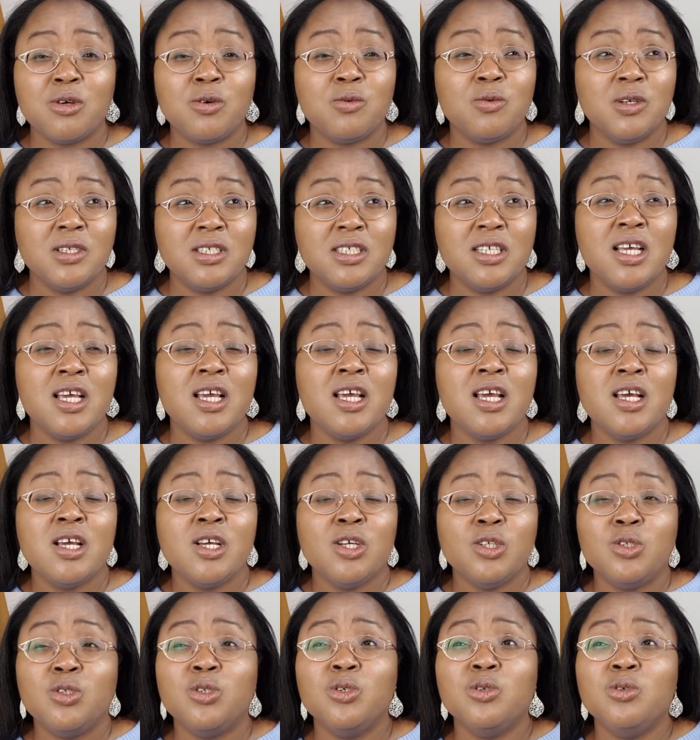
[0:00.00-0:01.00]
He was saying,
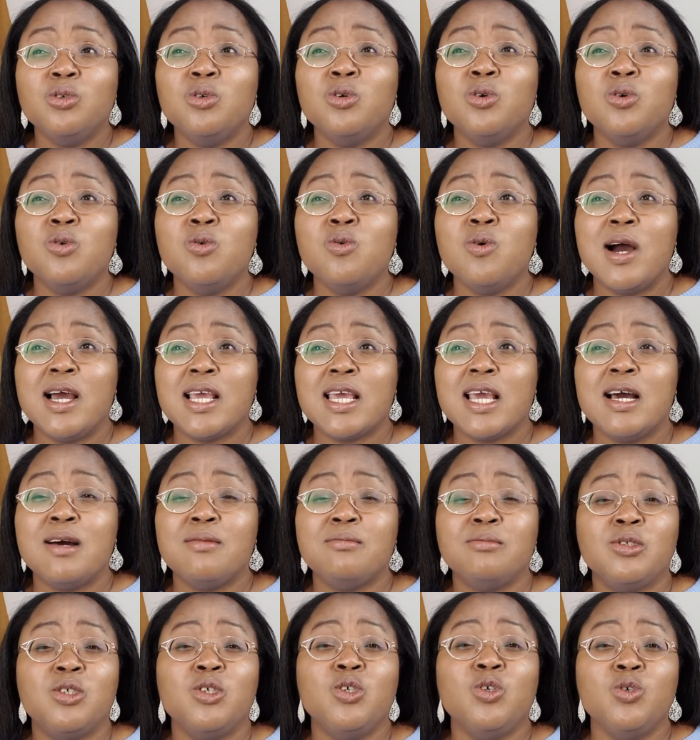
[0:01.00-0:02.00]
"Do you know who I
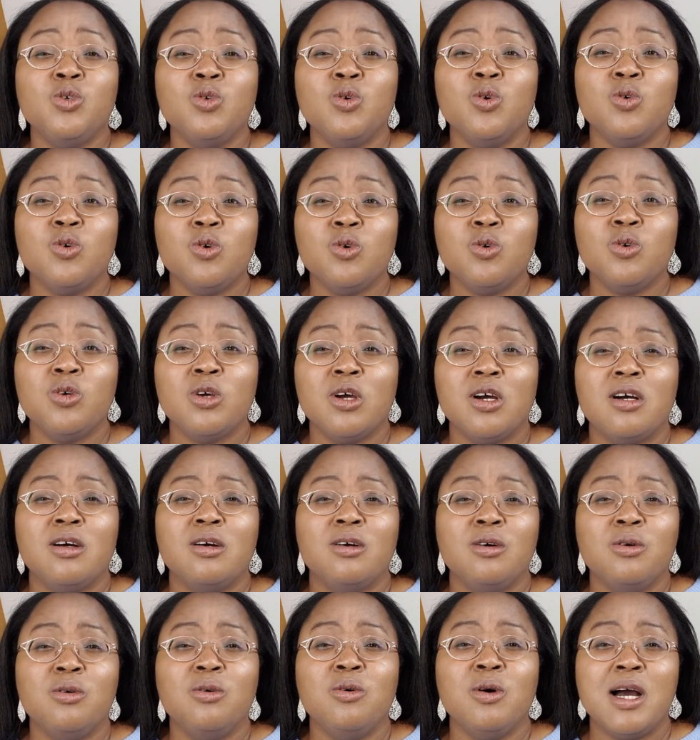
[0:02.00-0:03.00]
am? Do you know who you
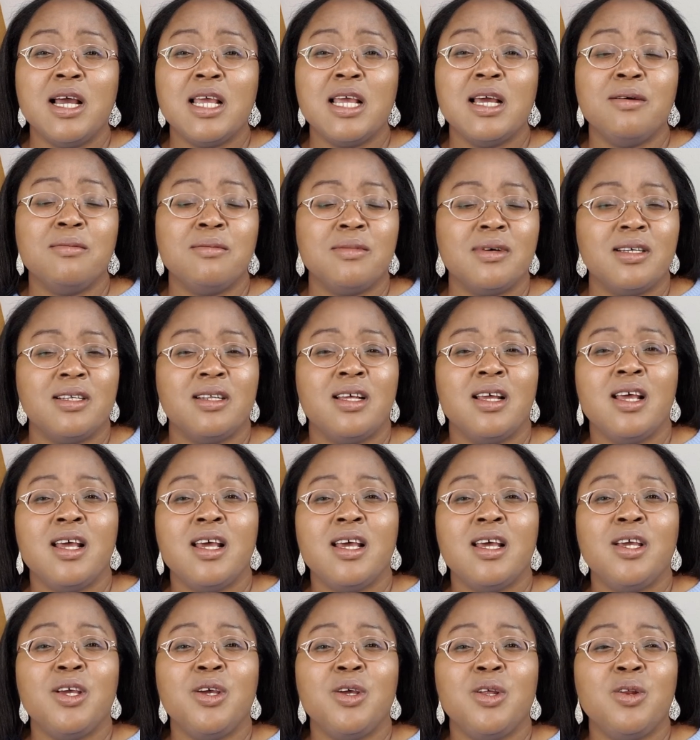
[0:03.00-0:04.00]
are, who I am?" And,
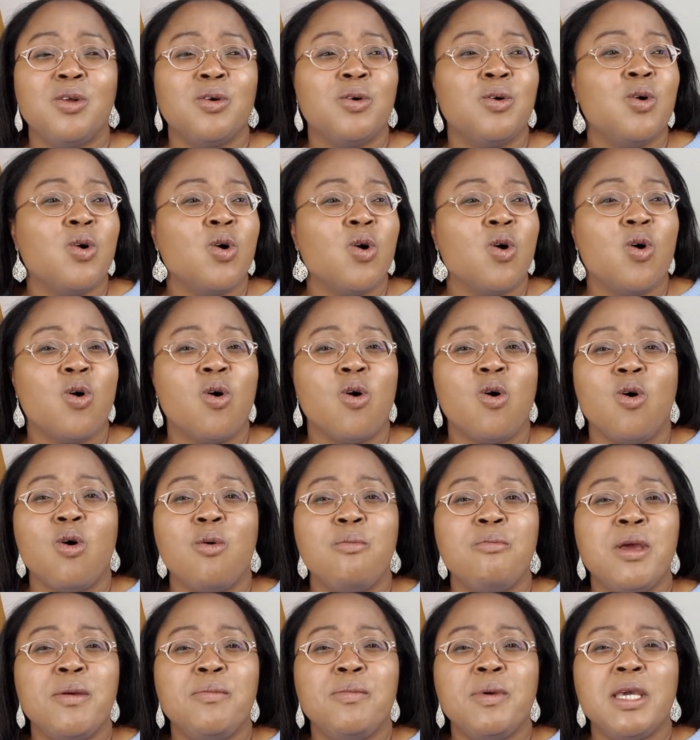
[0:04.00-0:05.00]
you know, or
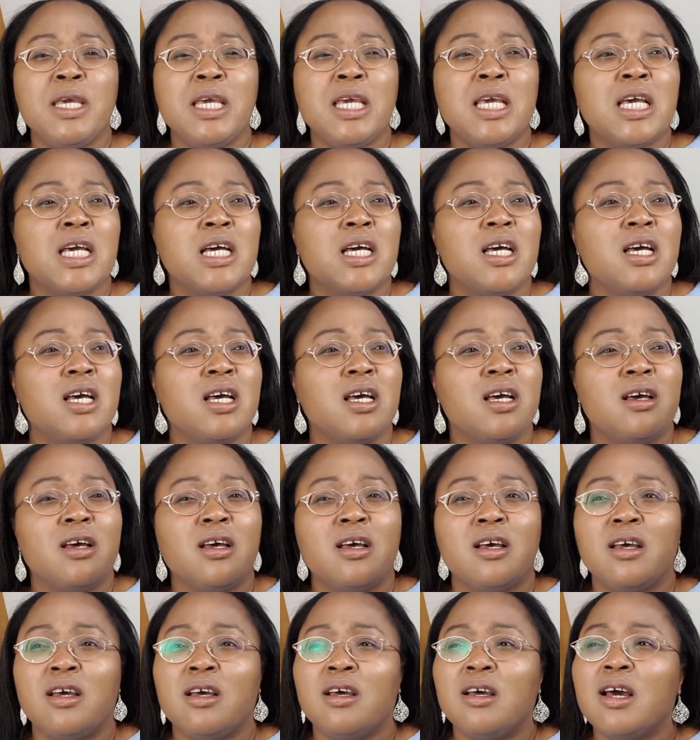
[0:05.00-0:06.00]
maybe
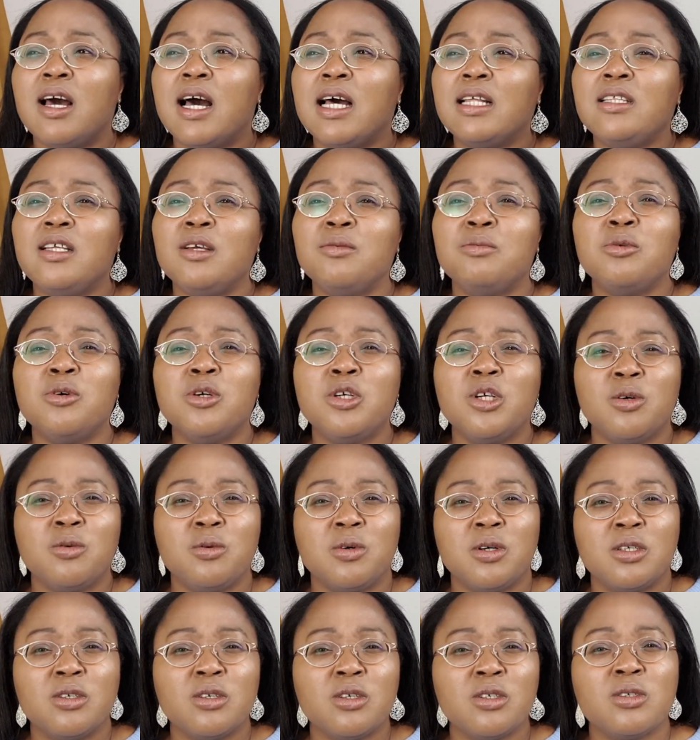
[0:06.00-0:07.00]
Adeboye
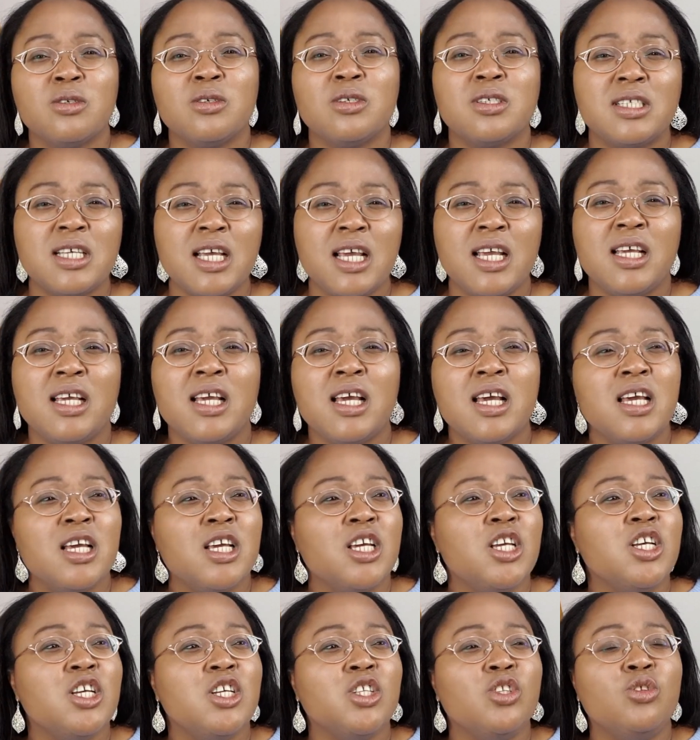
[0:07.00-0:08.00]
was also saying
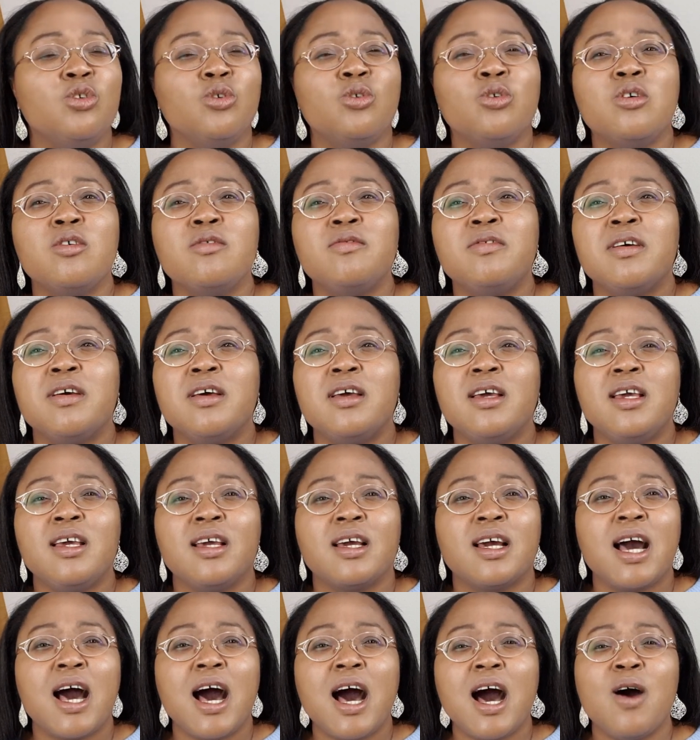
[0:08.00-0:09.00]
he drove a
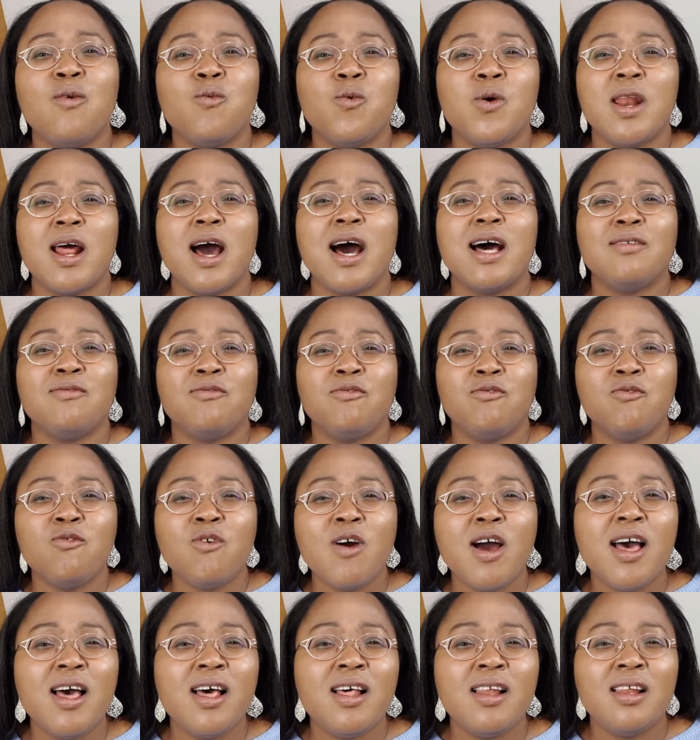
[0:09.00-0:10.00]
car without
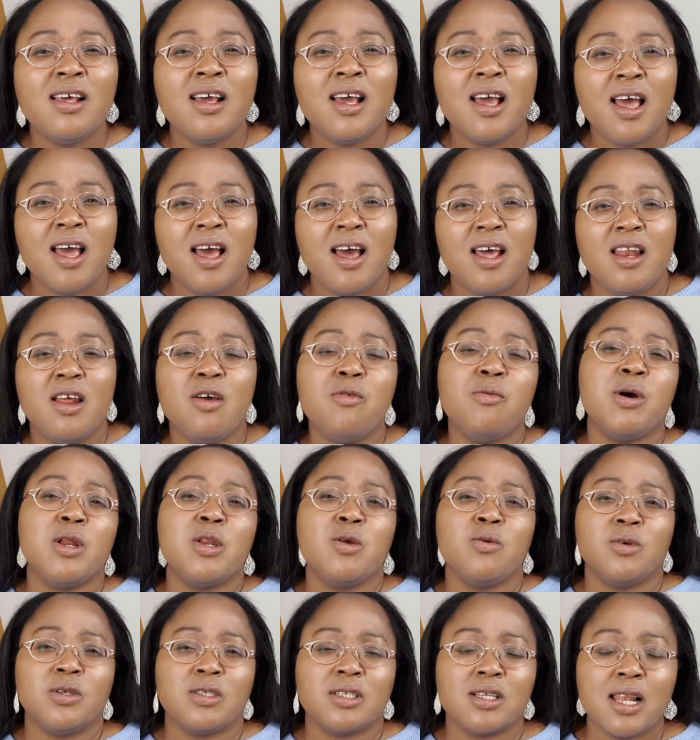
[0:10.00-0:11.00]
fuel, and everybody
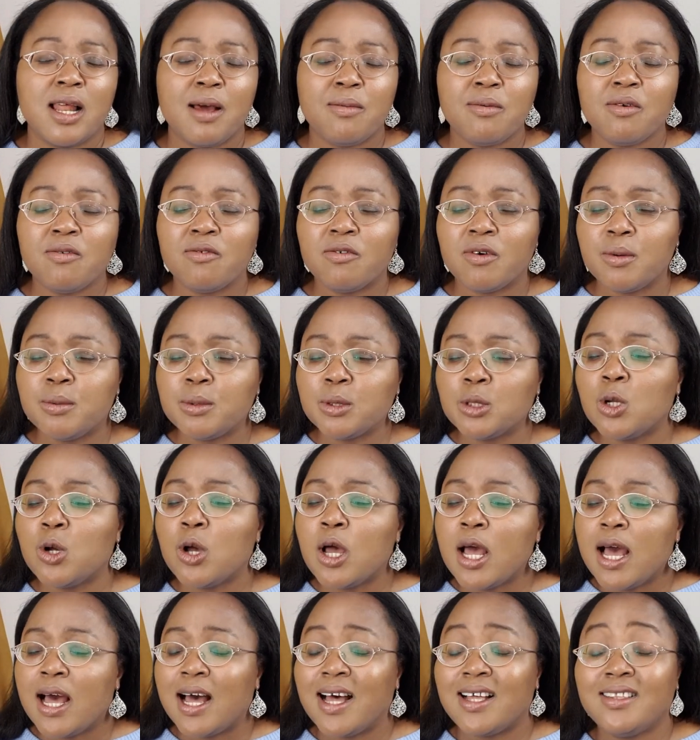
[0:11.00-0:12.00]
was clapping for him. So
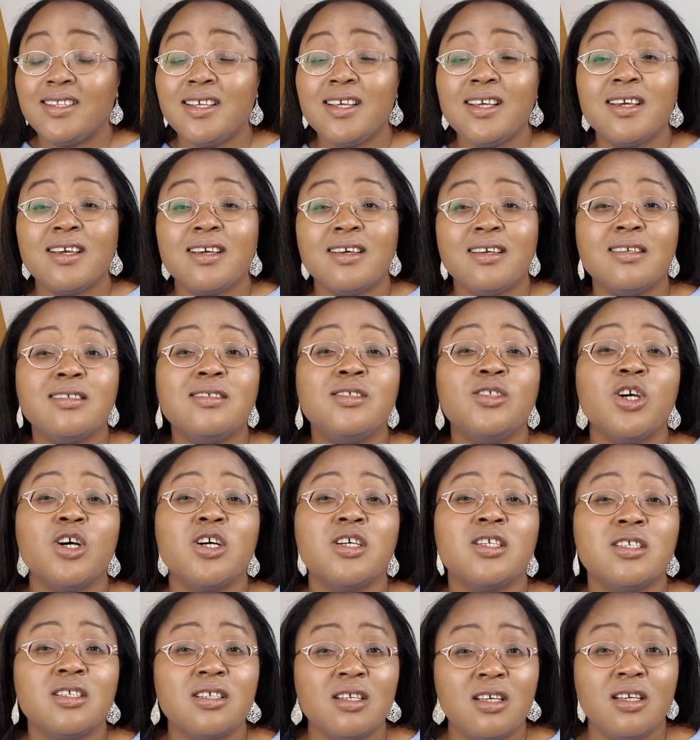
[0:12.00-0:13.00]
I think it's
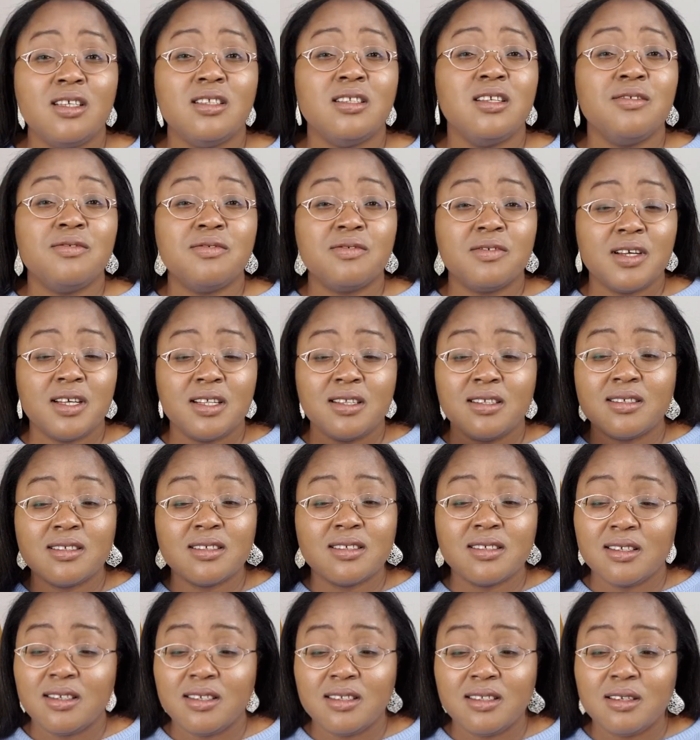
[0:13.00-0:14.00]
just a
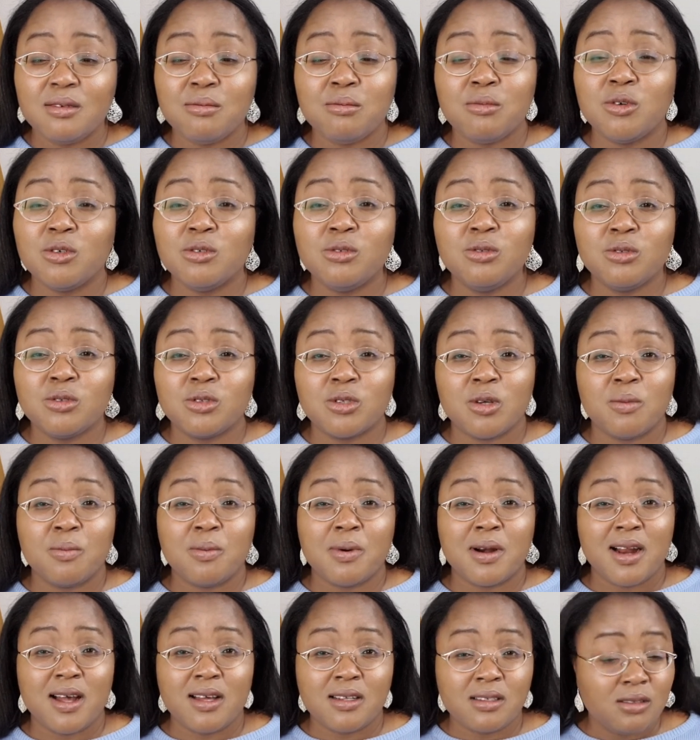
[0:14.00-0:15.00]
difference in the modus
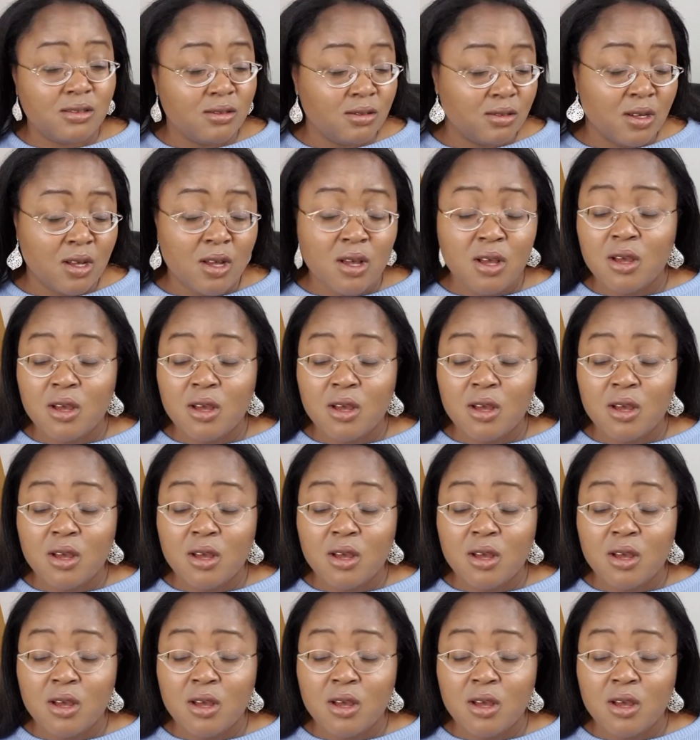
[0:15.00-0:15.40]
operandi.